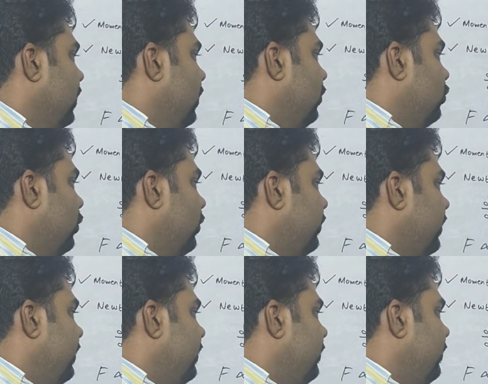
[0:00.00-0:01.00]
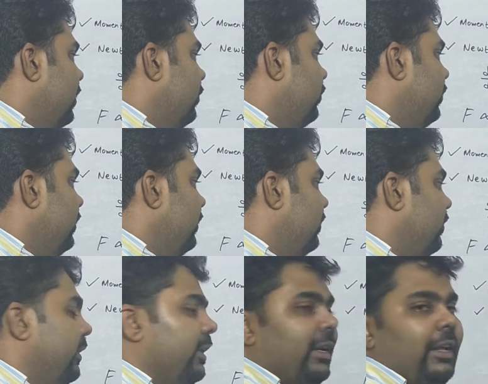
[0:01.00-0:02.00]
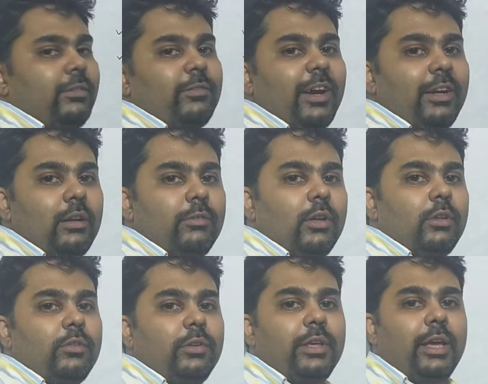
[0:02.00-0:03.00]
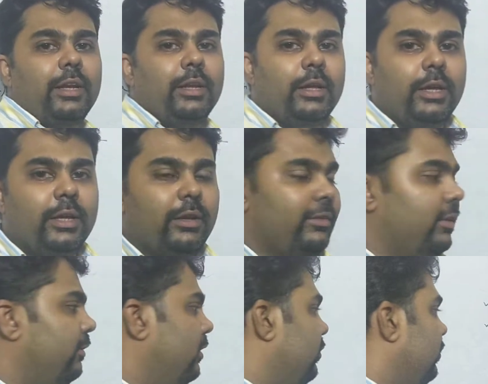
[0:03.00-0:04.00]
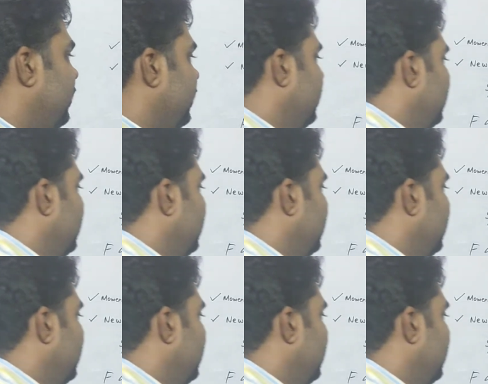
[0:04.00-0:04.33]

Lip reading: So change in velocity is written as final velocity and initial velocity.